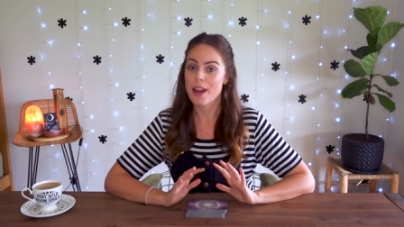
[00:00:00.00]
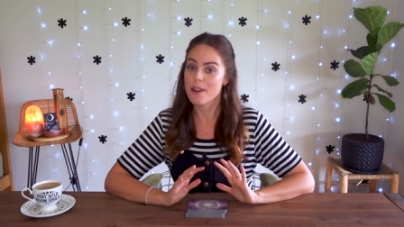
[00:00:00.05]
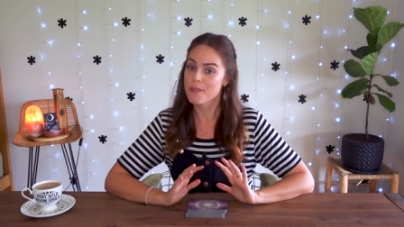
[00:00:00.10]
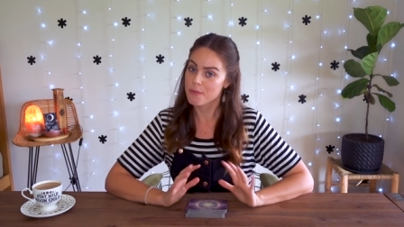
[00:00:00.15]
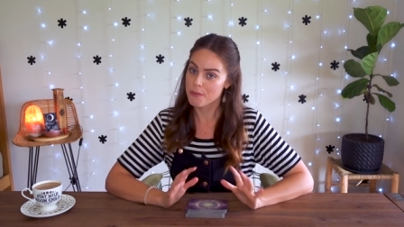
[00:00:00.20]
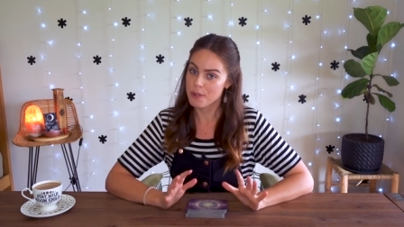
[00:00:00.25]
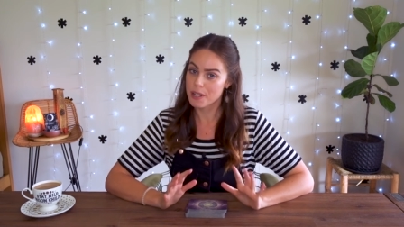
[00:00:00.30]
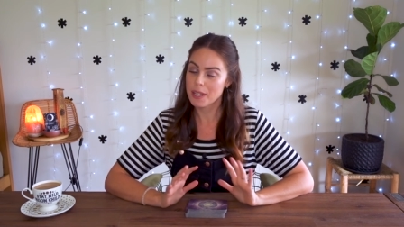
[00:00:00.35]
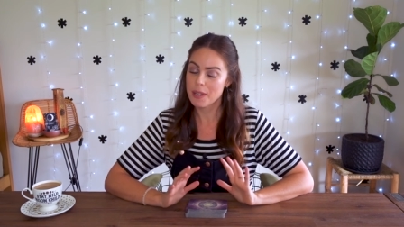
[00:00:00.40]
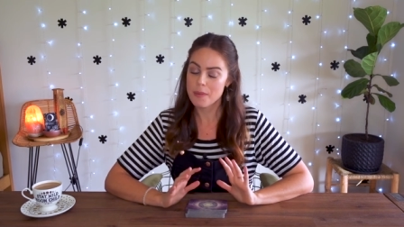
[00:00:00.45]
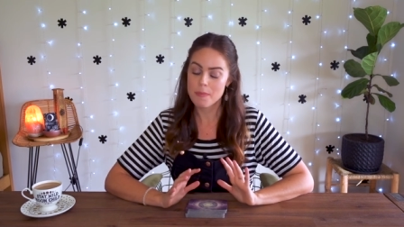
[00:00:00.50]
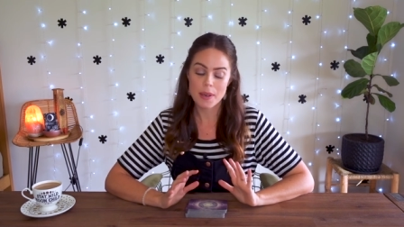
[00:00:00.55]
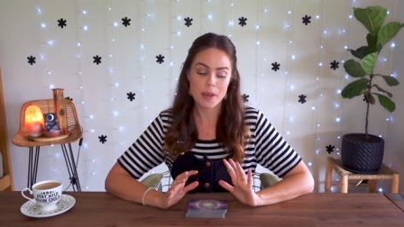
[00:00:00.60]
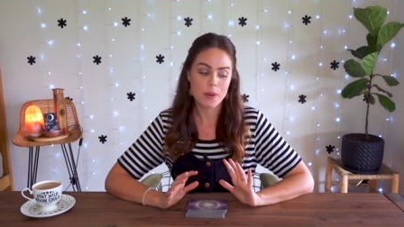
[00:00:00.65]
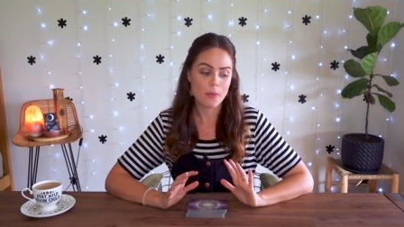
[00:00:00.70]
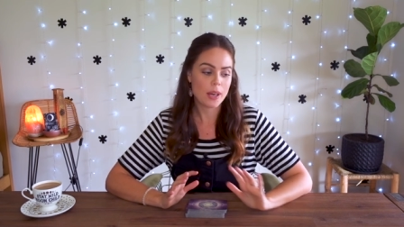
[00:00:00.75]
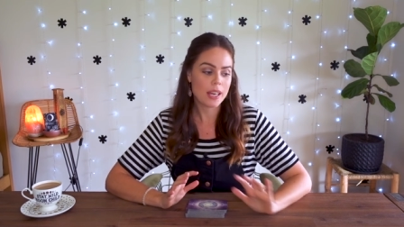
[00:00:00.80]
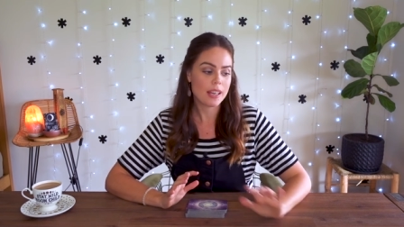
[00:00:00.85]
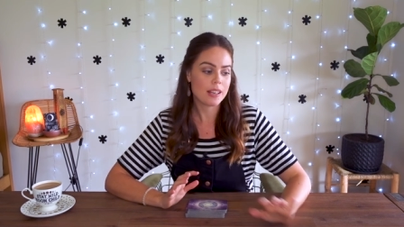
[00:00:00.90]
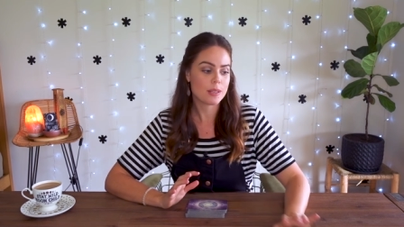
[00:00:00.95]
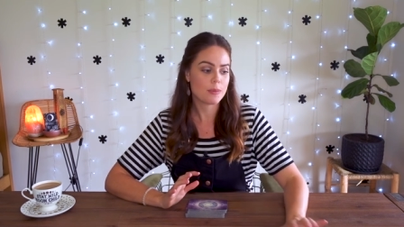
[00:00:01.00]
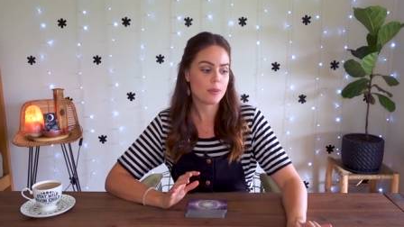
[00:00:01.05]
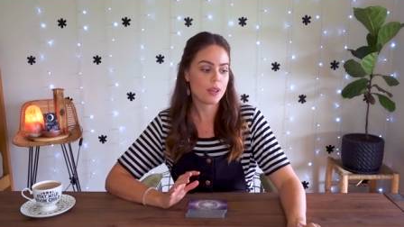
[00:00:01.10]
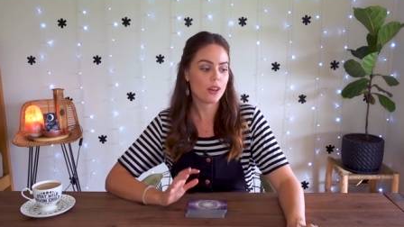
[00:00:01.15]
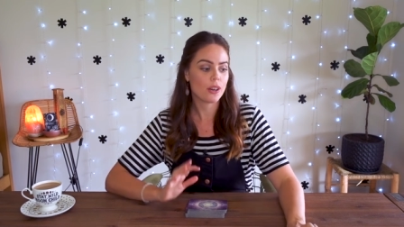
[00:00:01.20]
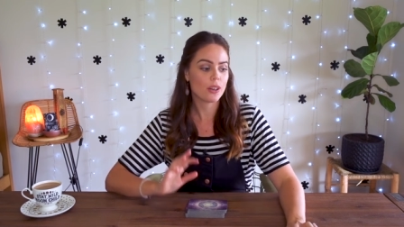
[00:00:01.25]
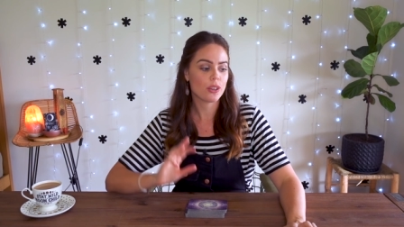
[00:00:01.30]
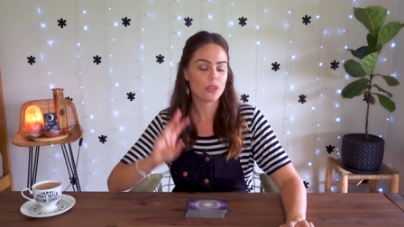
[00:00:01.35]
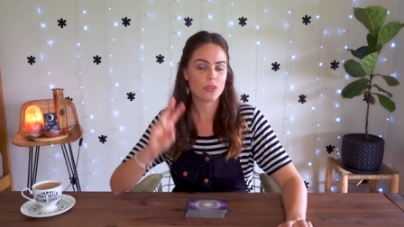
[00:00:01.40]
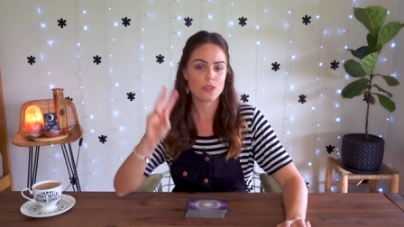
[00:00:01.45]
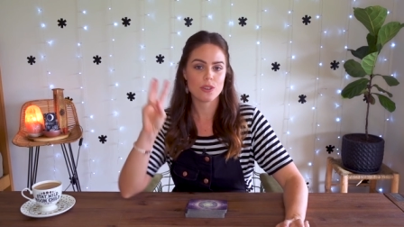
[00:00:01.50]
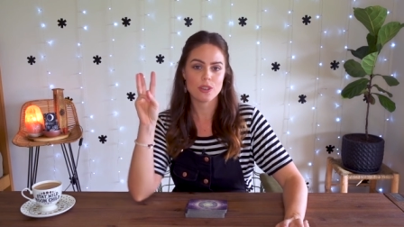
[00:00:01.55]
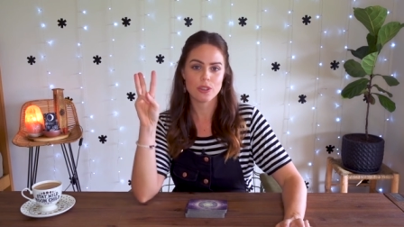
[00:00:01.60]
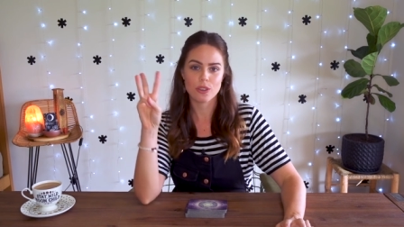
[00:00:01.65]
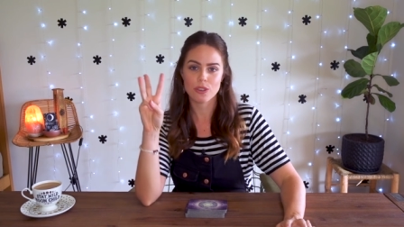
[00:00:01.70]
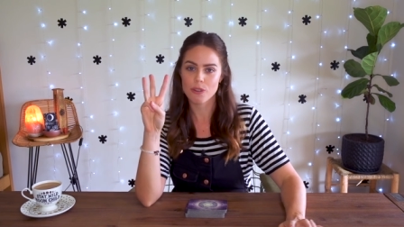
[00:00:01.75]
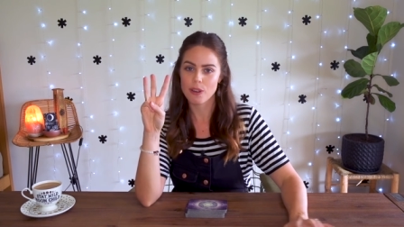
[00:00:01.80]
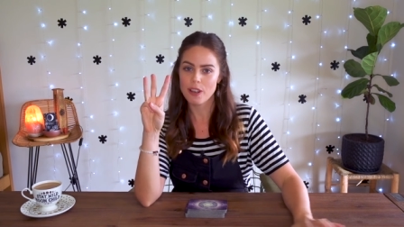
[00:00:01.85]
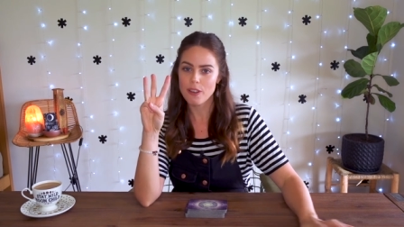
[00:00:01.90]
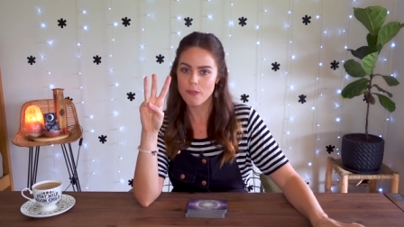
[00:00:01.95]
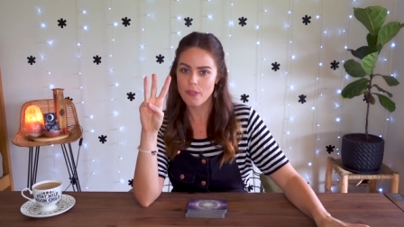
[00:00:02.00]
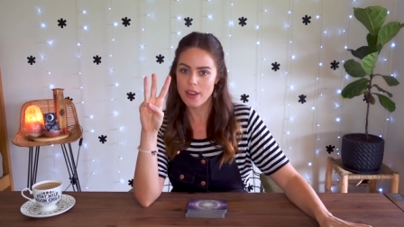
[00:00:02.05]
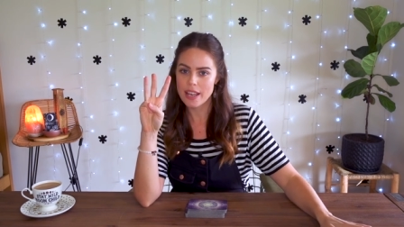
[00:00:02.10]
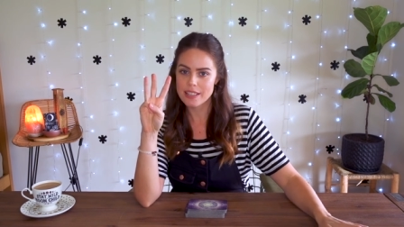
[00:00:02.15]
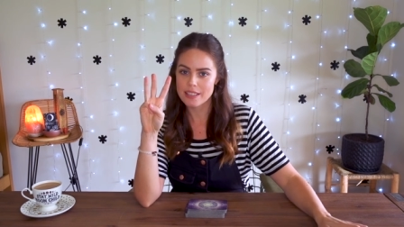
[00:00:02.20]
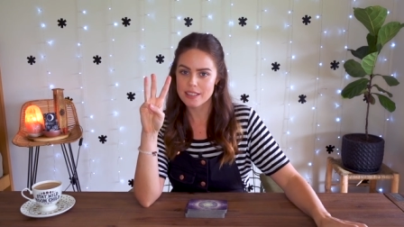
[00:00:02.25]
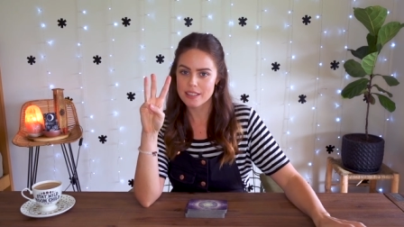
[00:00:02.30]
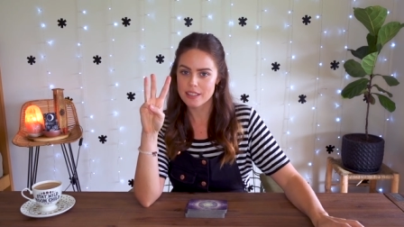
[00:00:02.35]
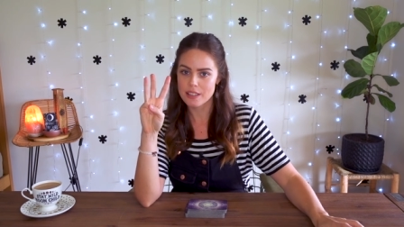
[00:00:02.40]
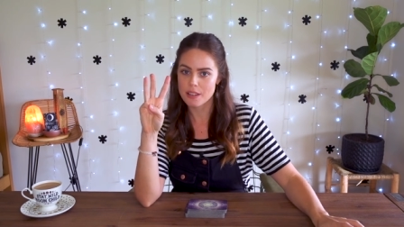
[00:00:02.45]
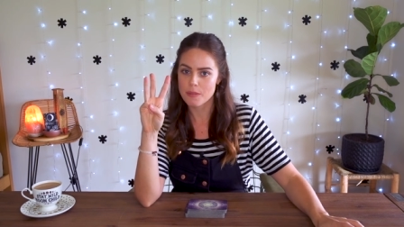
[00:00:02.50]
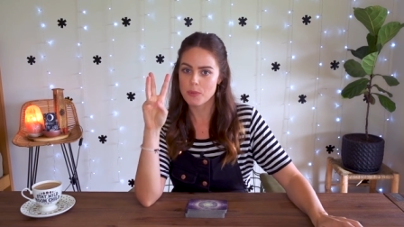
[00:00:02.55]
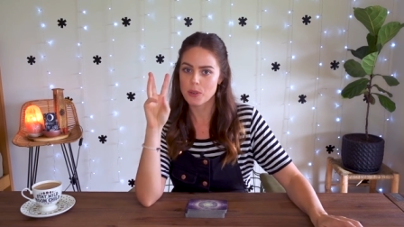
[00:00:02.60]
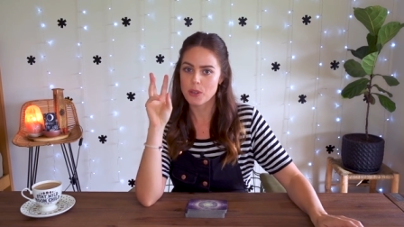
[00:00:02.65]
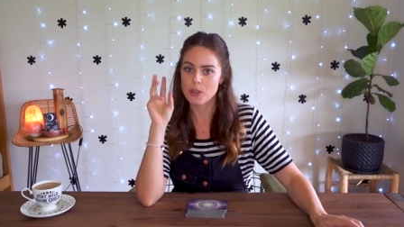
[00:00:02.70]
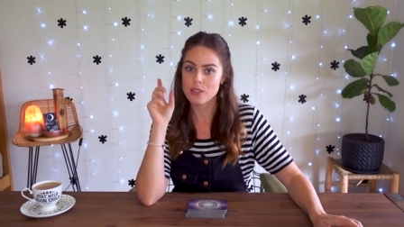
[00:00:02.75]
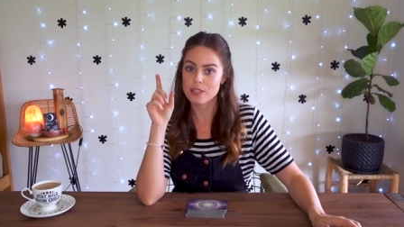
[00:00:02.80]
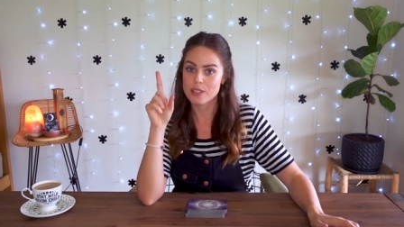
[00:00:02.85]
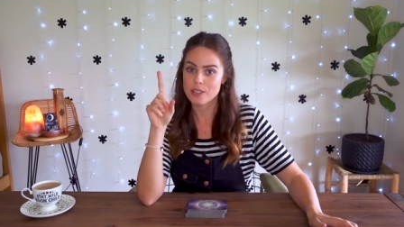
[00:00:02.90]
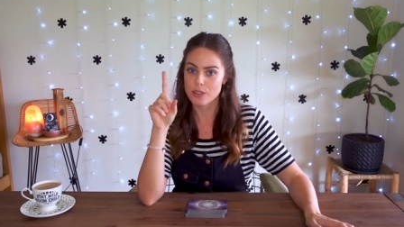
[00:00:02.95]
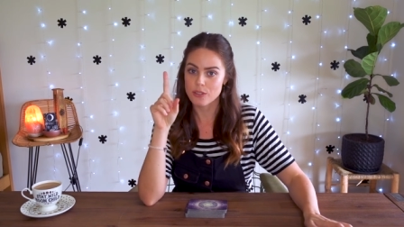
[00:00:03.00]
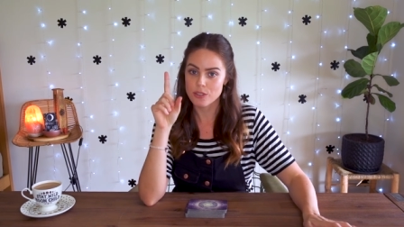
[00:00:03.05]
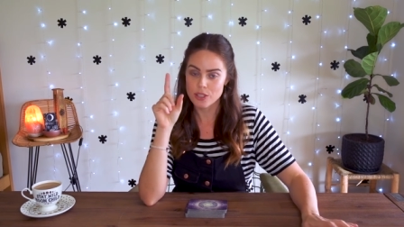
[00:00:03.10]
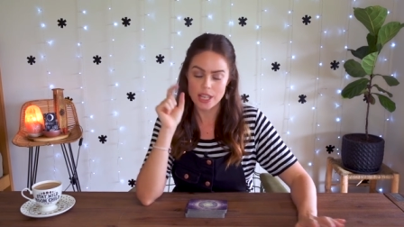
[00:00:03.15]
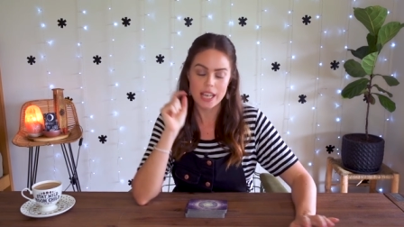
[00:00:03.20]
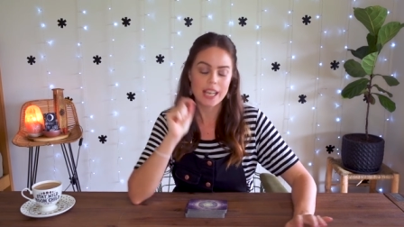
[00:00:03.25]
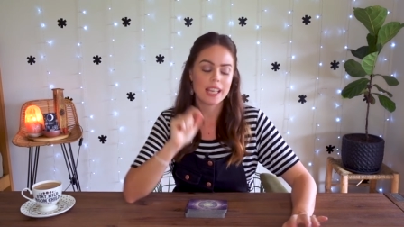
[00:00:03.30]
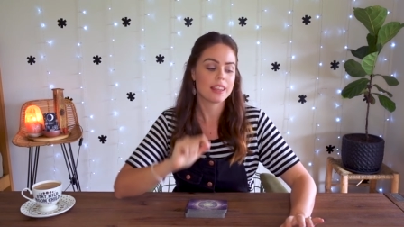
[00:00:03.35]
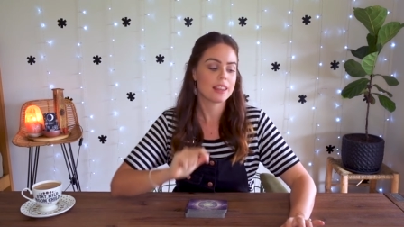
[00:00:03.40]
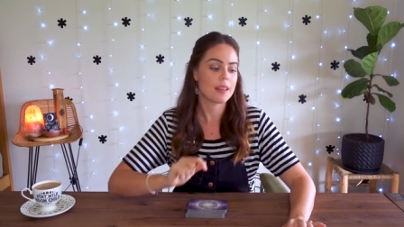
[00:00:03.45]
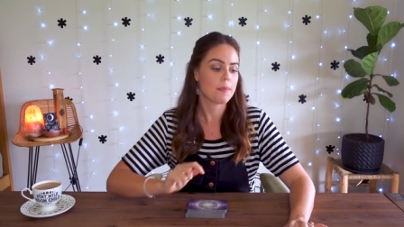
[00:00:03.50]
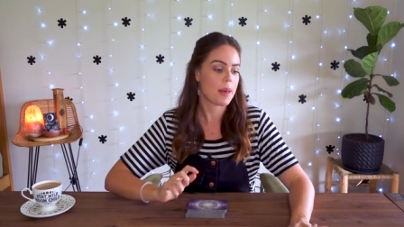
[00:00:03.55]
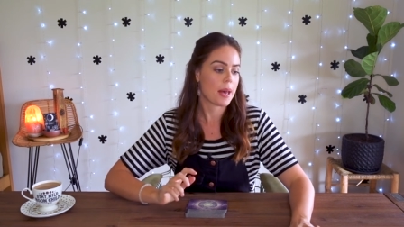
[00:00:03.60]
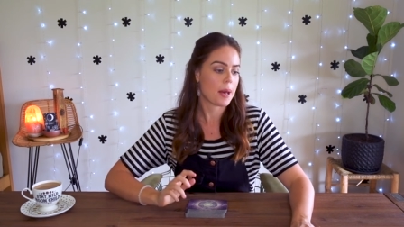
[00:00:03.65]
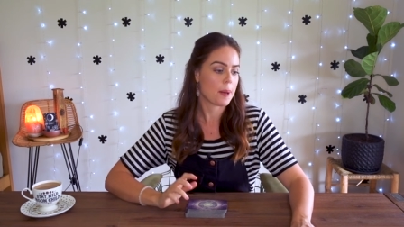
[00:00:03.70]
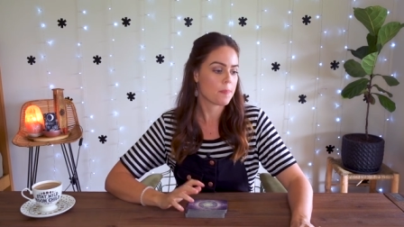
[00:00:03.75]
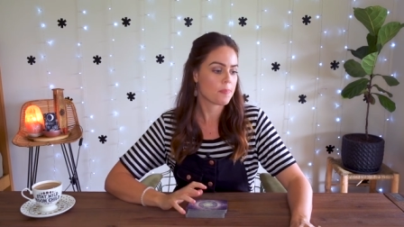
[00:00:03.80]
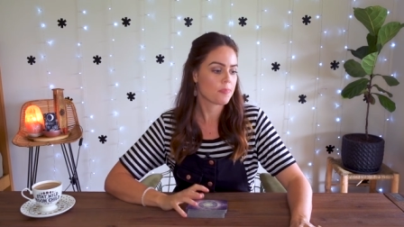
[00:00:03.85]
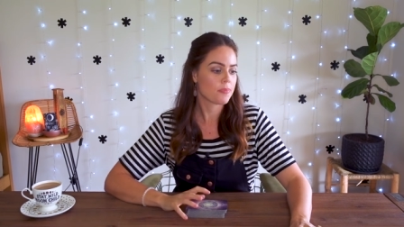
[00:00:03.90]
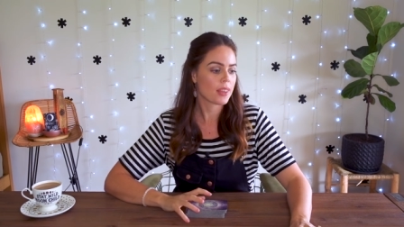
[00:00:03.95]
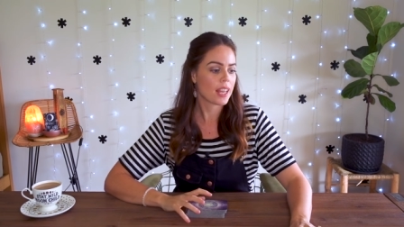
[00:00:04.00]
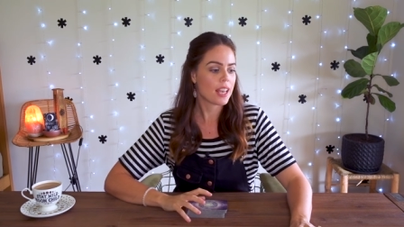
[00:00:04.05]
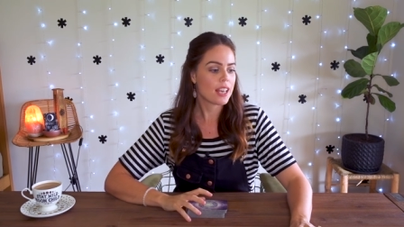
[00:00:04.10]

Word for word: a really big week because we go through three phases of the moon, so check them out.